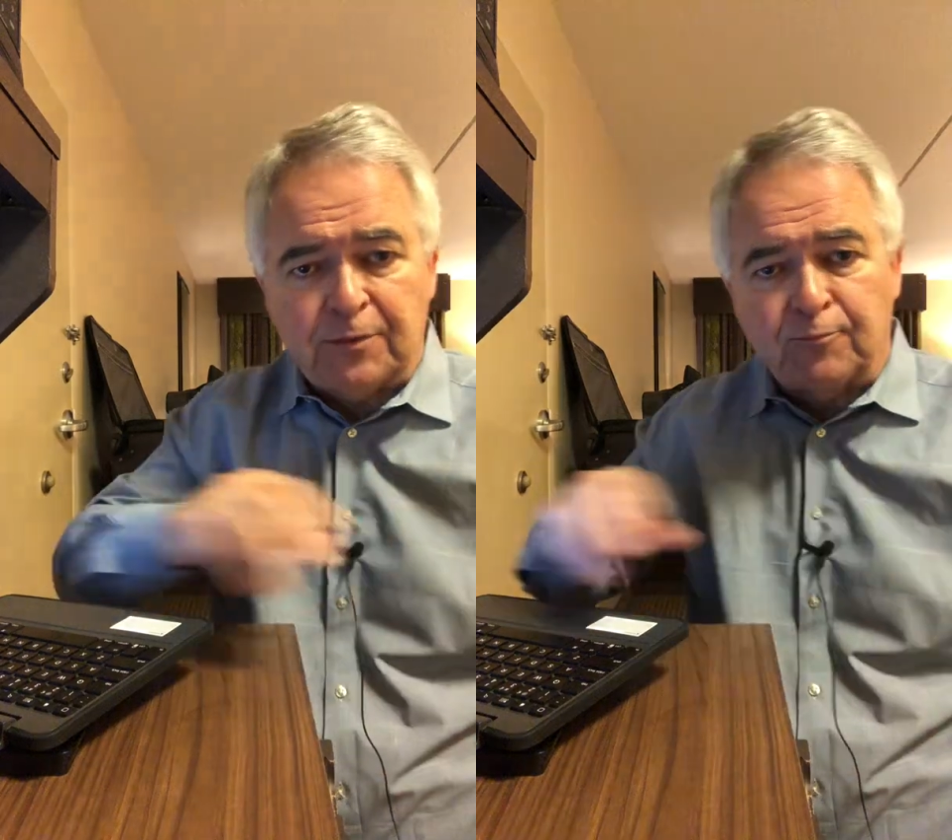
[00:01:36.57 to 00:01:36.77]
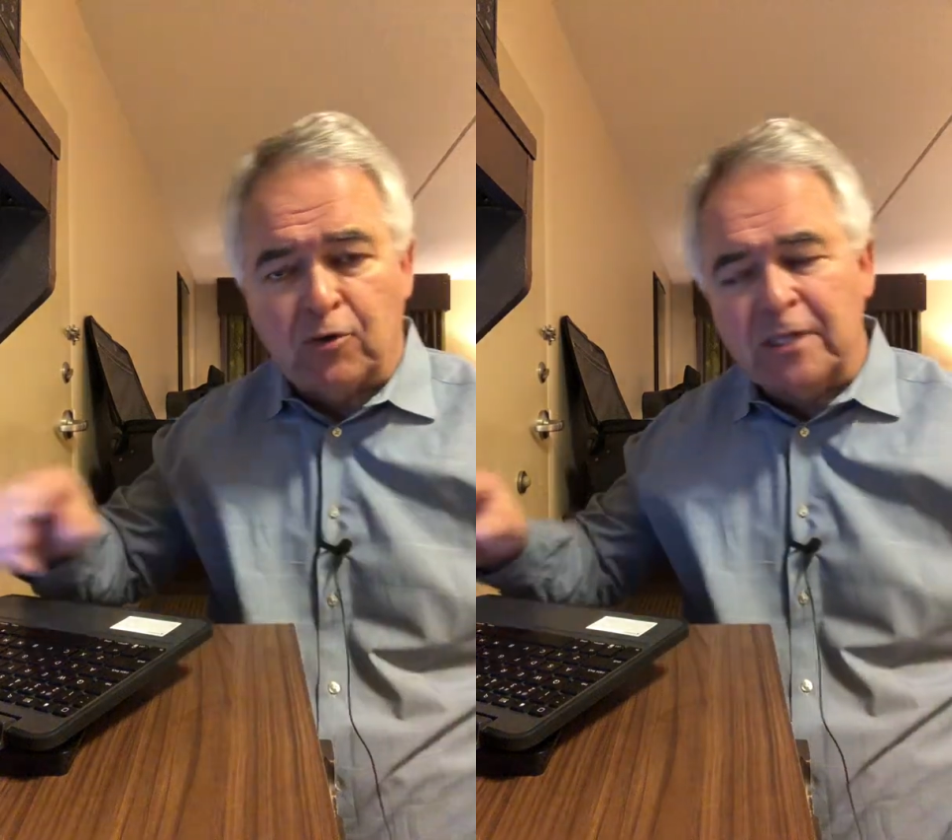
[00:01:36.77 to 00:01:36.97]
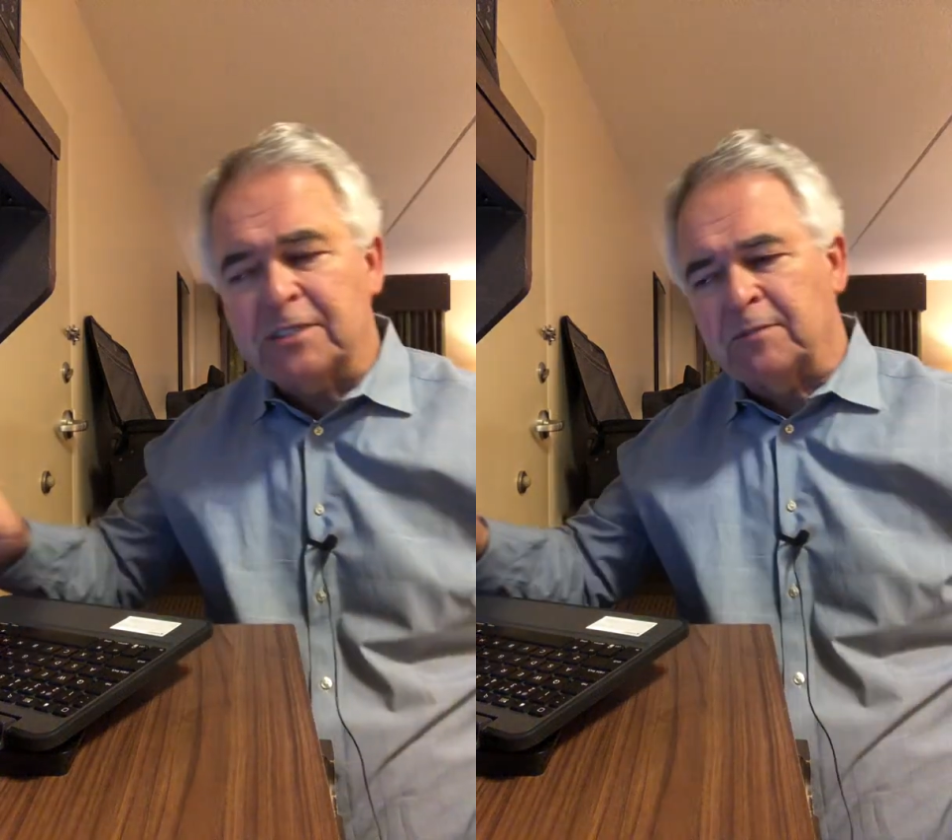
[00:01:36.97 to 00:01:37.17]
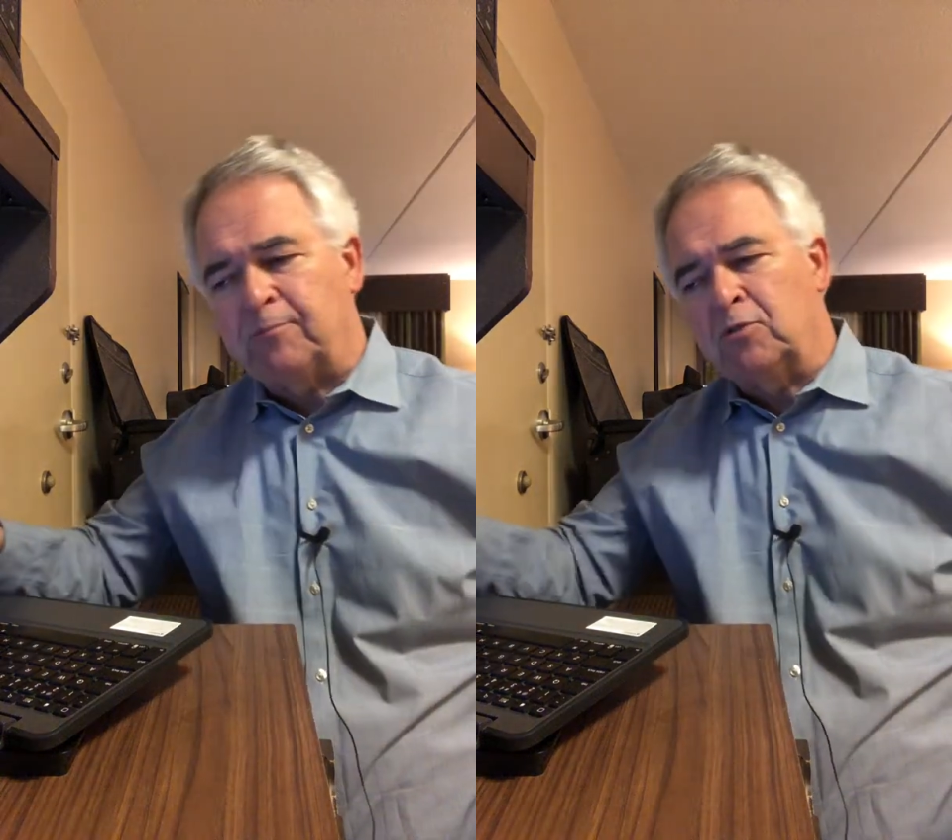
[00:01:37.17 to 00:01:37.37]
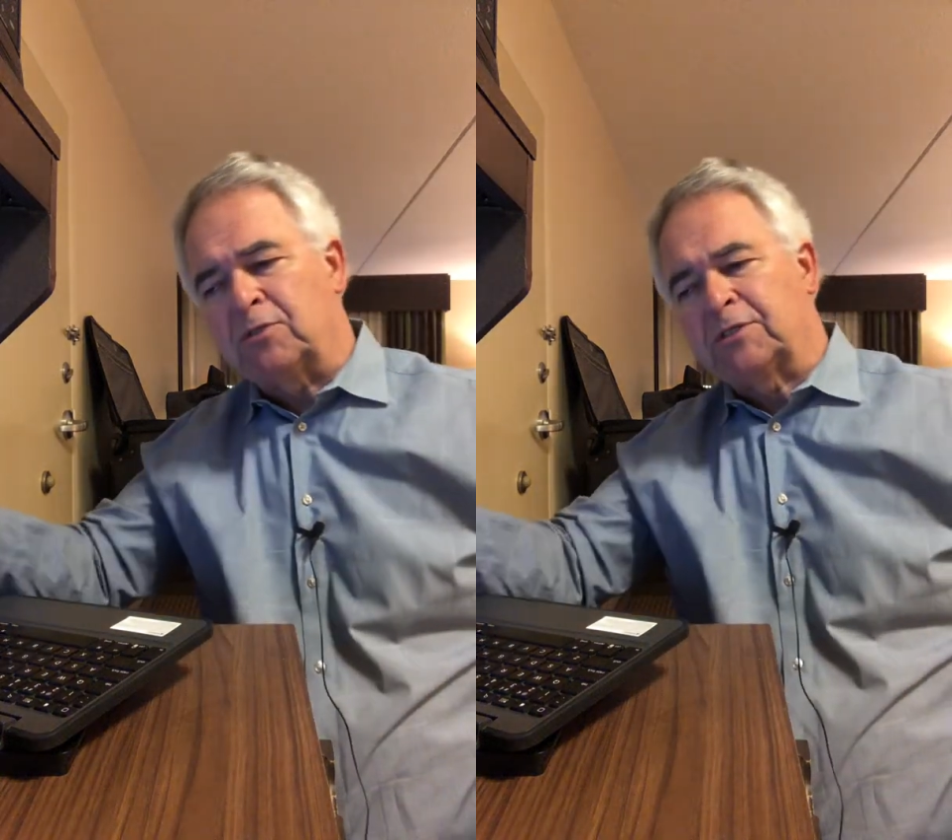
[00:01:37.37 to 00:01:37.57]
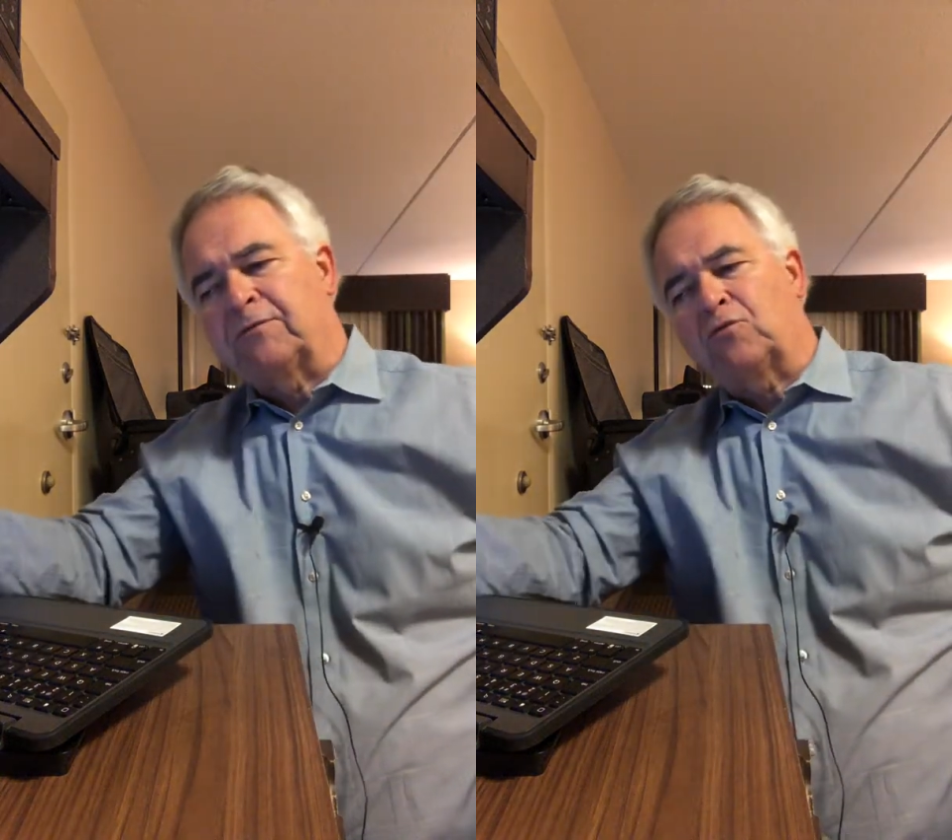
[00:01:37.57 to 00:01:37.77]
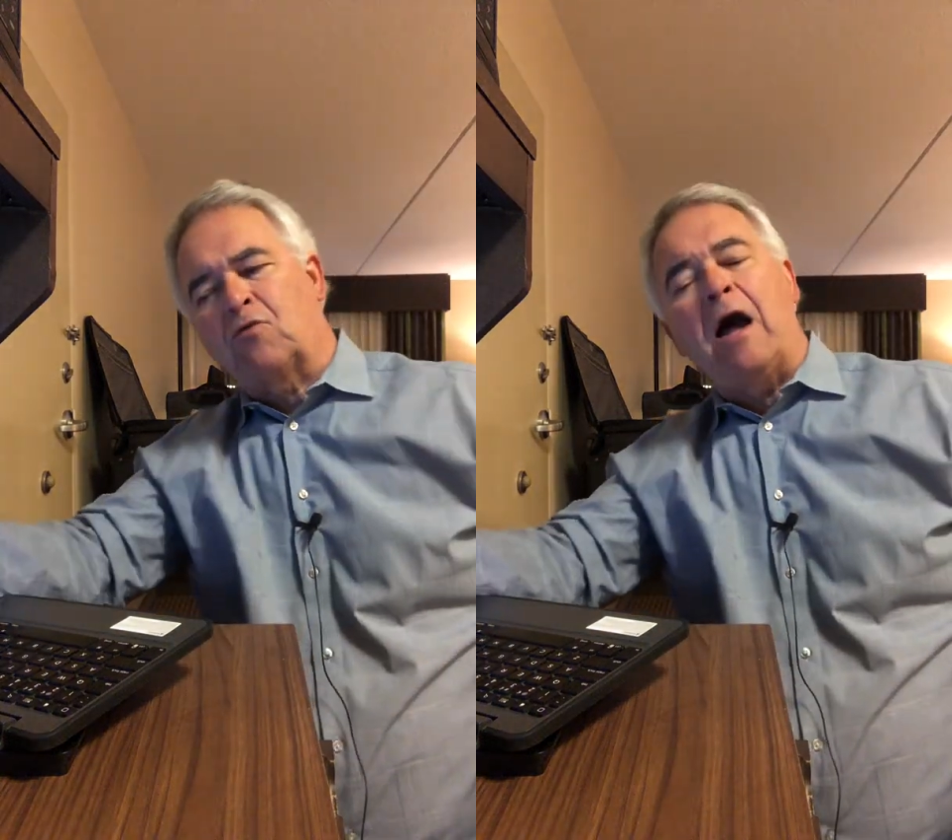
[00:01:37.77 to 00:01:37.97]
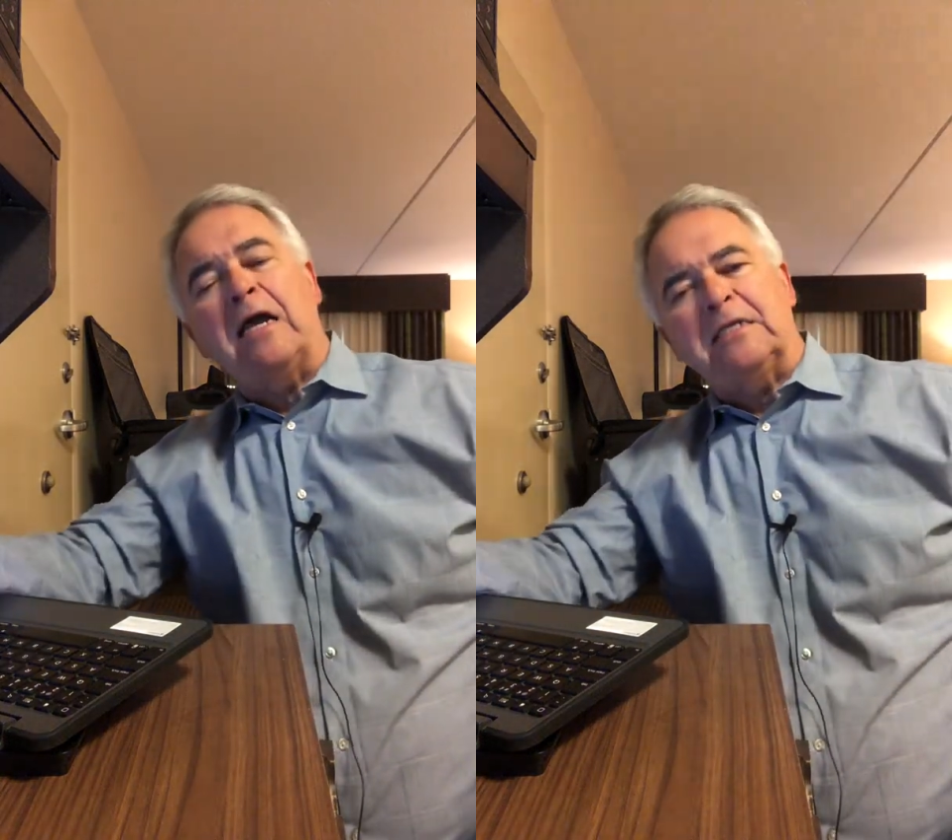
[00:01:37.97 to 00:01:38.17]
the principles of
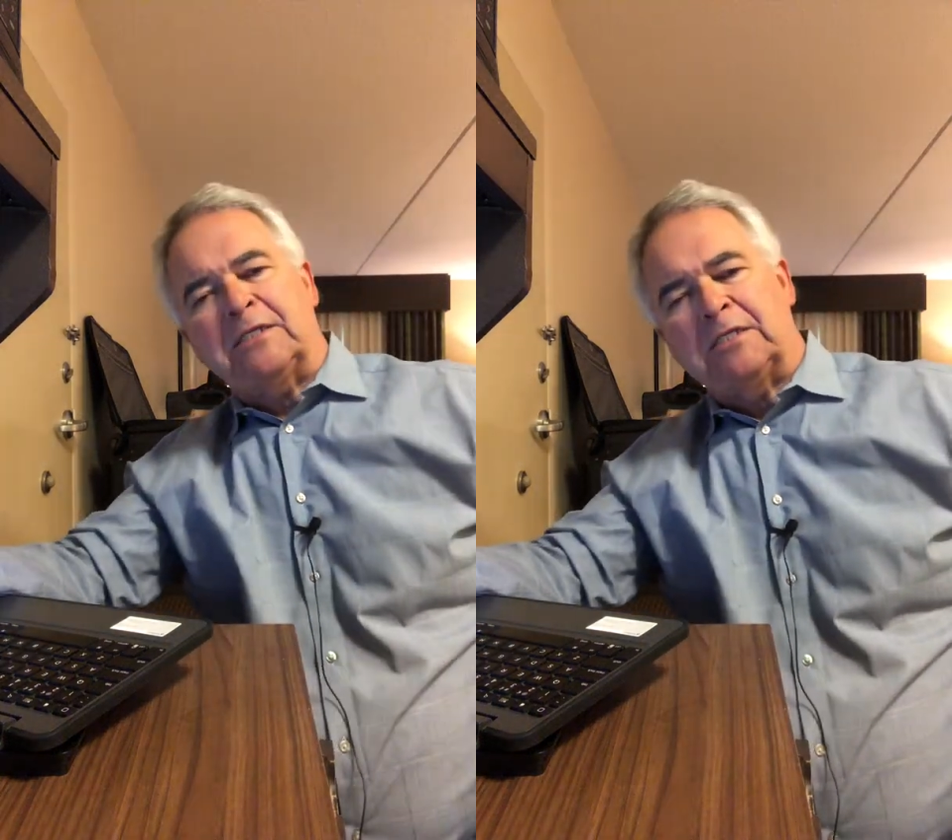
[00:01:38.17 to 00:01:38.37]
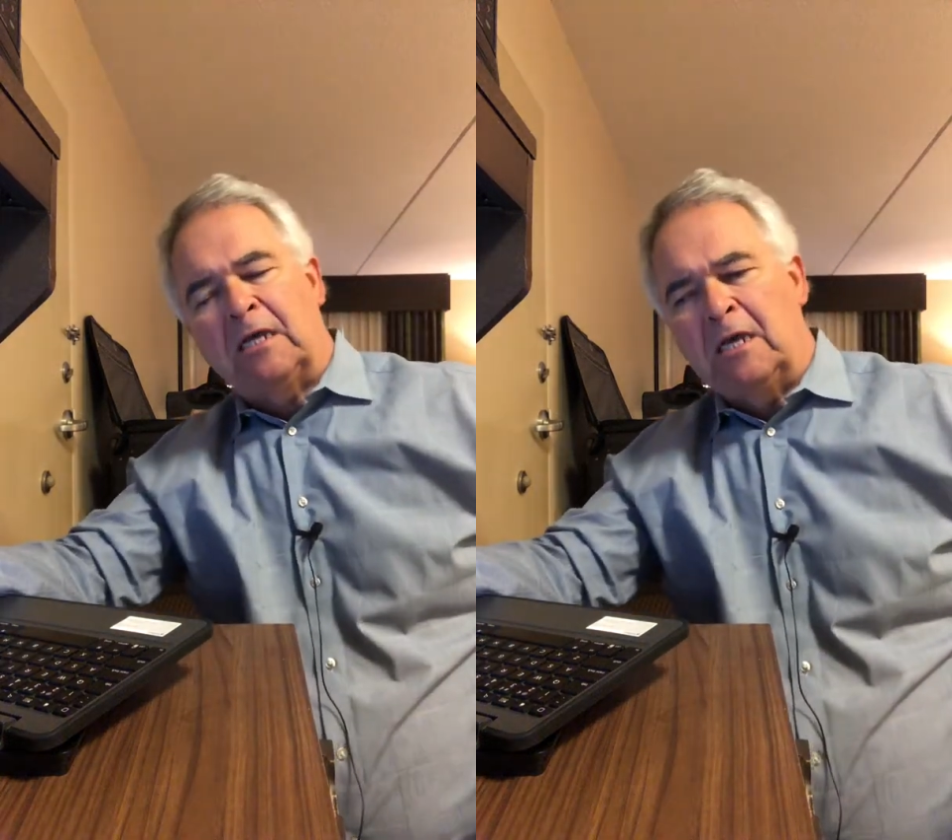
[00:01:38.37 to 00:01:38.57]
Christ.